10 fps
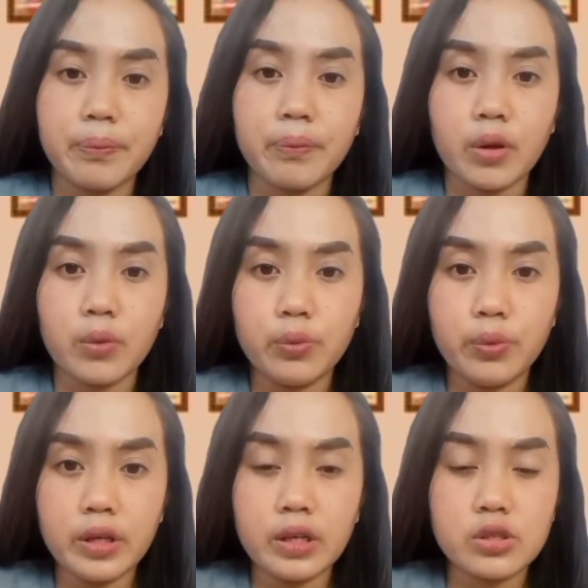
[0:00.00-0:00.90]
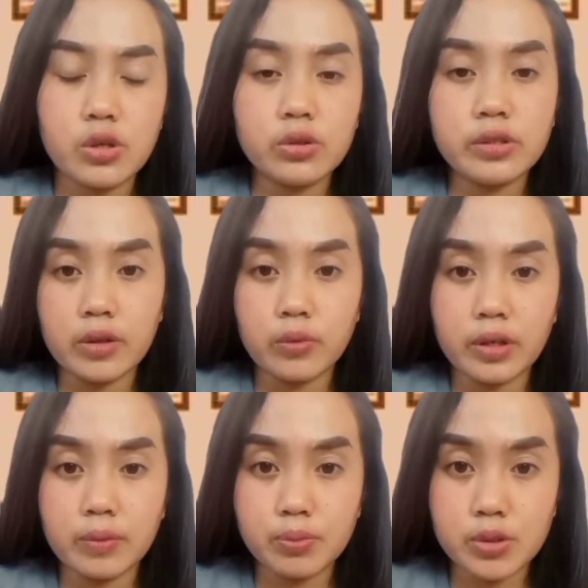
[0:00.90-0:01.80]
we so that we
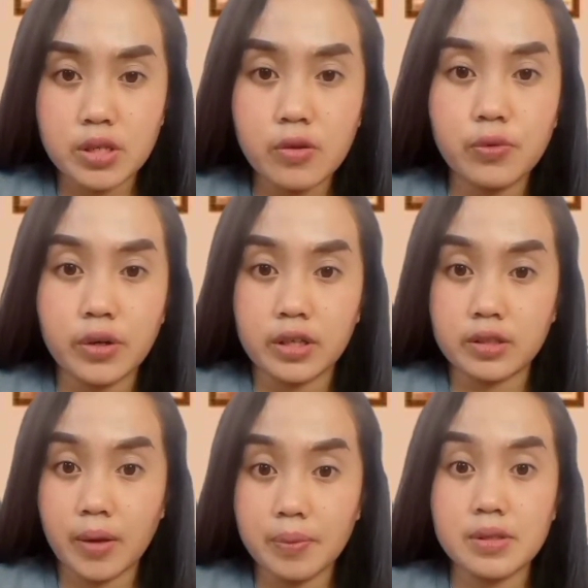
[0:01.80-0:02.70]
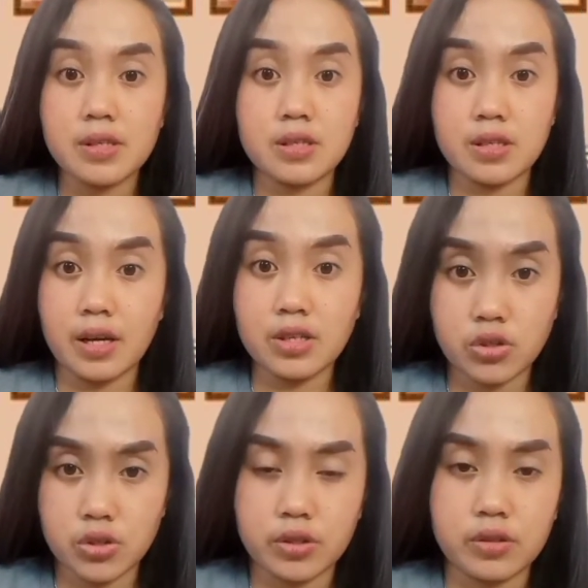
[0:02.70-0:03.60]
can proceed for our topic
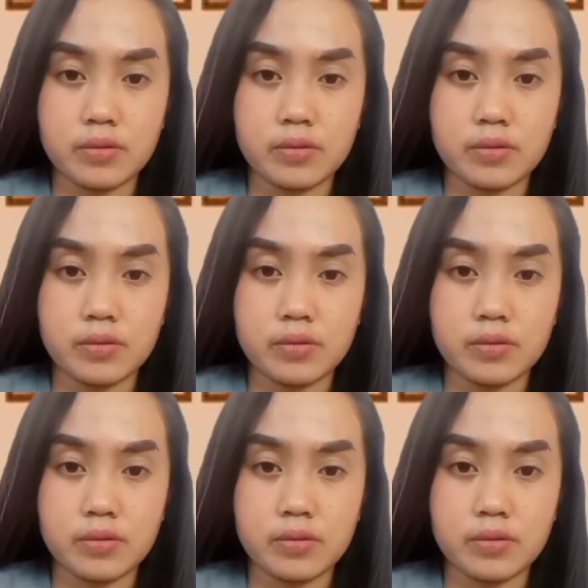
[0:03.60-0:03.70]
discussion.